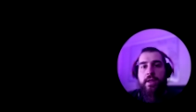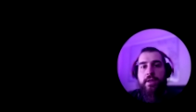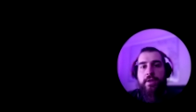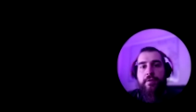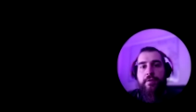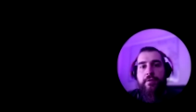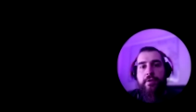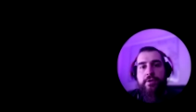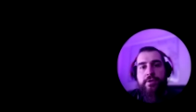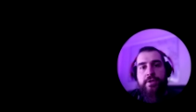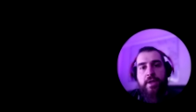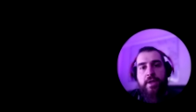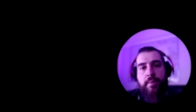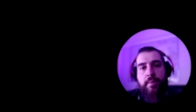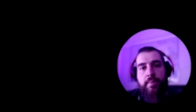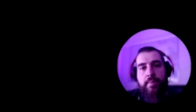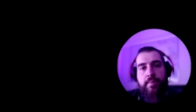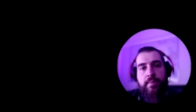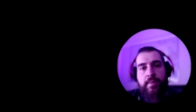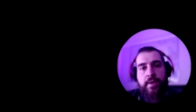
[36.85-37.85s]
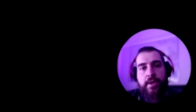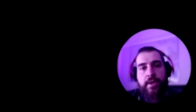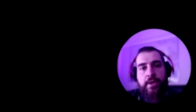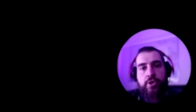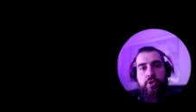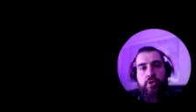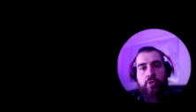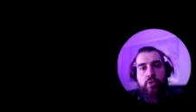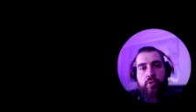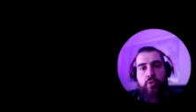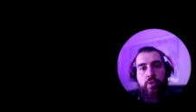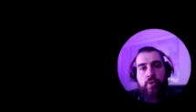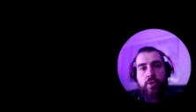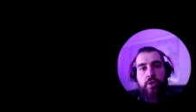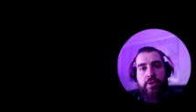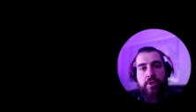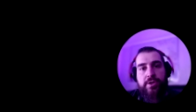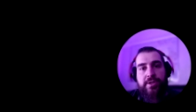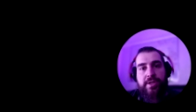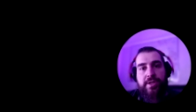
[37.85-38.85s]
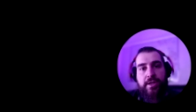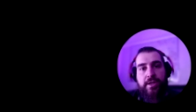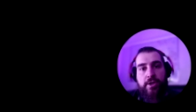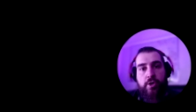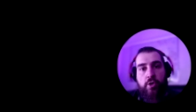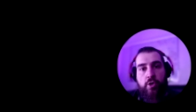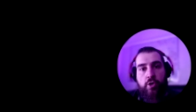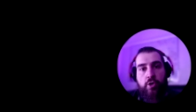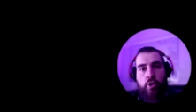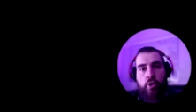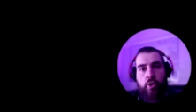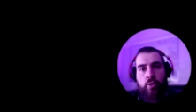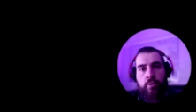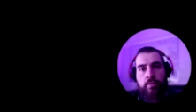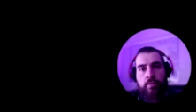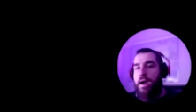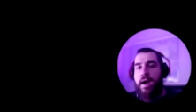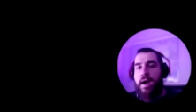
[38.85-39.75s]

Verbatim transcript: The first step is to set your goal.